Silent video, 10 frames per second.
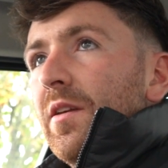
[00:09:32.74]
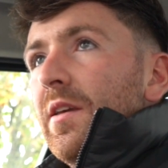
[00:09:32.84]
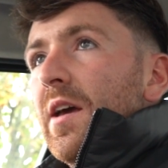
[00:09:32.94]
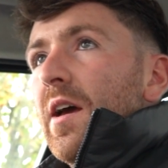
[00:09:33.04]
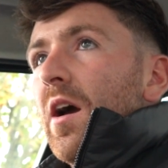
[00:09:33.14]

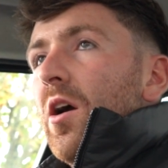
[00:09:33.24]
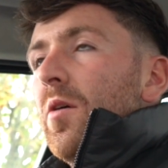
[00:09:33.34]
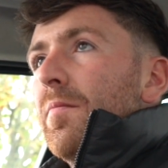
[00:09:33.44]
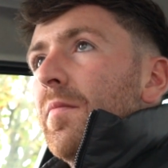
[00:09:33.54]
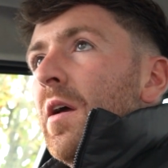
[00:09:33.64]
Yeah,
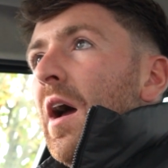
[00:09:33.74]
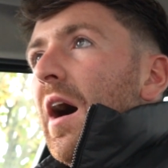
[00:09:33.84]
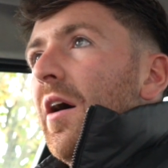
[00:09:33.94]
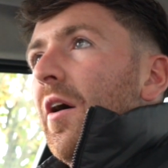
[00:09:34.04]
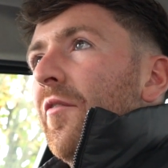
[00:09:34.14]

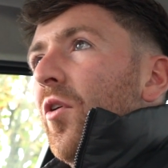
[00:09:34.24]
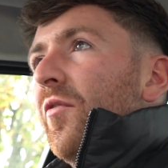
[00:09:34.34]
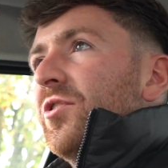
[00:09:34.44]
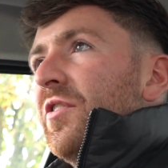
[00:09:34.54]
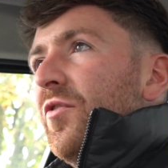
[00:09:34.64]
I've
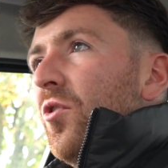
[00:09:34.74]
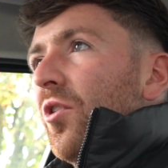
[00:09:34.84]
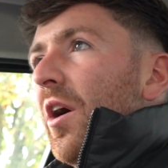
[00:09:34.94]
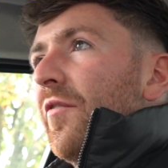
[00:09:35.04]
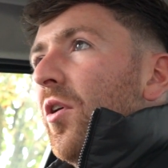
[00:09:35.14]
obviously
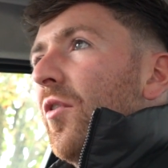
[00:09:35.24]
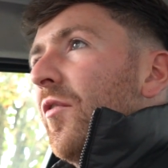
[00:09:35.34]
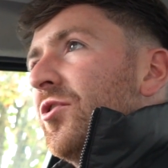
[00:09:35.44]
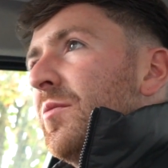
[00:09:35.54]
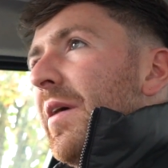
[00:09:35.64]

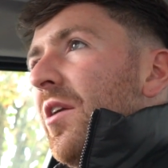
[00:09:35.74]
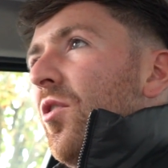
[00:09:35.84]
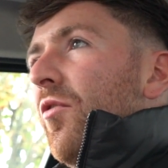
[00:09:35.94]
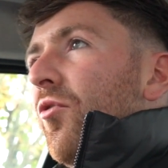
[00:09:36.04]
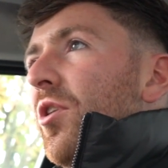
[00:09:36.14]
made
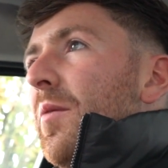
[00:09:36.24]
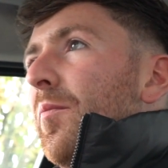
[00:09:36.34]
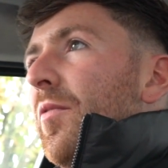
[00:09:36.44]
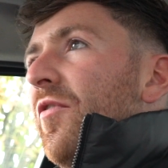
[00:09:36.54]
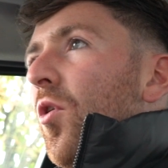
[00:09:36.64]
an offer on it
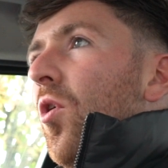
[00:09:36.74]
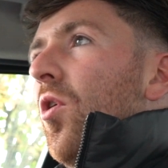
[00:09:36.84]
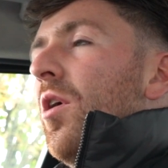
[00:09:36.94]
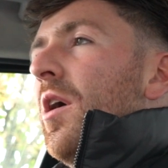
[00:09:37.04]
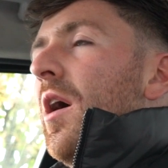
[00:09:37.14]

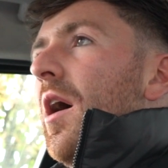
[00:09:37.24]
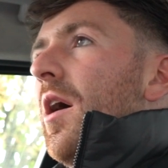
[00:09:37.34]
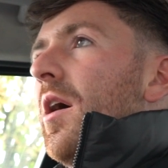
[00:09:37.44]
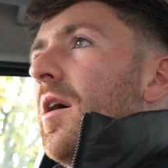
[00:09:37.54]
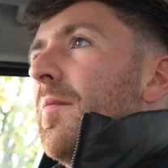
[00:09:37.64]
before,
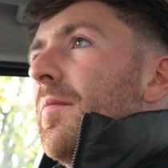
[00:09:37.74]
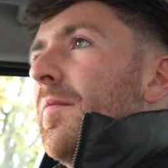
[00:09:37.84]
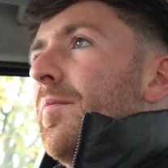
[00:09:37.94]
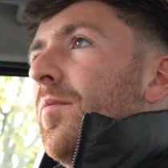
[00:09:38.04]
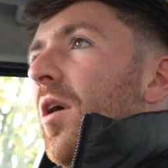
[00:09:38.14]

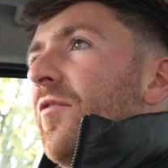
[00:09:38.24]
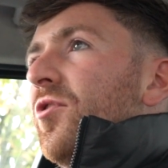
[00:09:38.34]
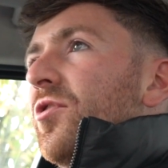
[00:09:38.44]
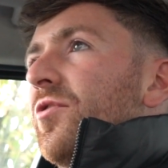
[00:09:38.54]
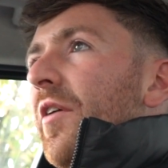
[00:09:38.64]
but I've
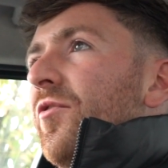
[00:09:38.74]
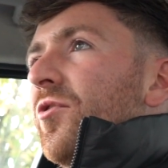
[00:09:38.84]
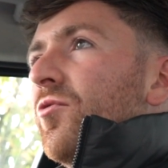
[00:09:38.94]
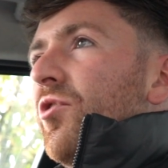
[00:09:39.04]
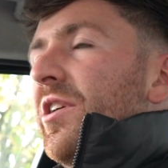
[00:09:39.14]
just
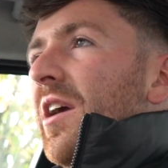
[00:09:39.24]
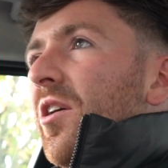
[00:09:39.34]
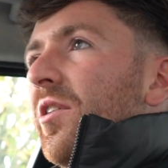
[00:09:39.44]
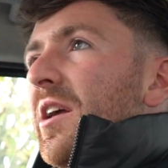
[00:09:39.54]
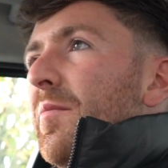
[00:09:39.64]

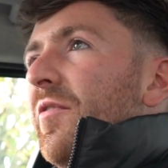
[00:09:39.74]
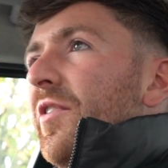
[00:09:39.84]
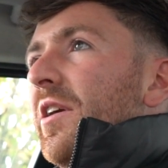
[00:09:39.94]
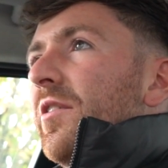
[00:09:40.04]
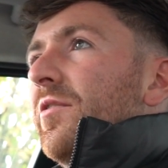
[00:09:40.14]
recalculated my
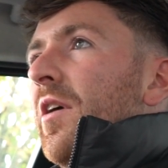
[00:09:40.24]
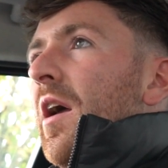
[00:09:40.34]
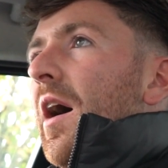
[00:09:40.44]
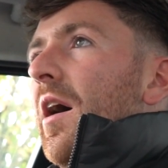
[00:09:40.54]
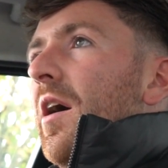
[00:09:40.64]
figures.
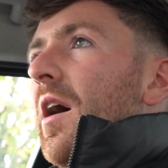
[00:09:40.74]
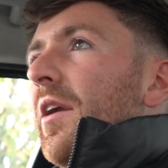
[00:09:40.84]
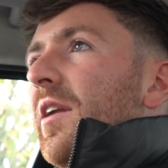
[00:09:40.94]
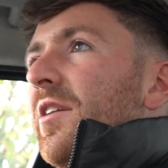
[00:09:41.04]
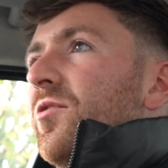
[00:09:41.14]

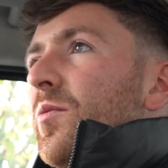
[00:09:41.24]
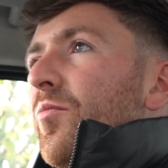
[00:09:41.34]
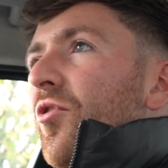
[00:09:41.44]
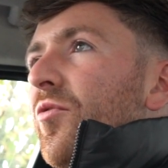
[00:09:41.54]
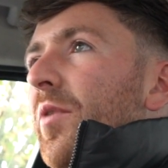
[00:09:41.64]
I'd like to
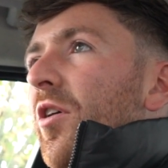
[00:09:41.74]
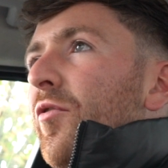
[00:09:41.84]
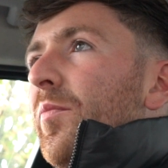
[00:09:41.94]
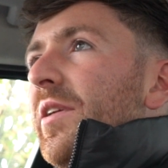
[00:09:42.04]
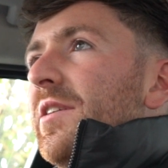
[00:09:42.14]
improve my
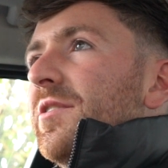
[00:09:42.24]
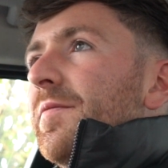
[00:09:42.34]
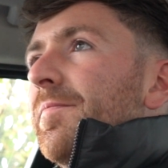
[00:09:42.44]
offer, please.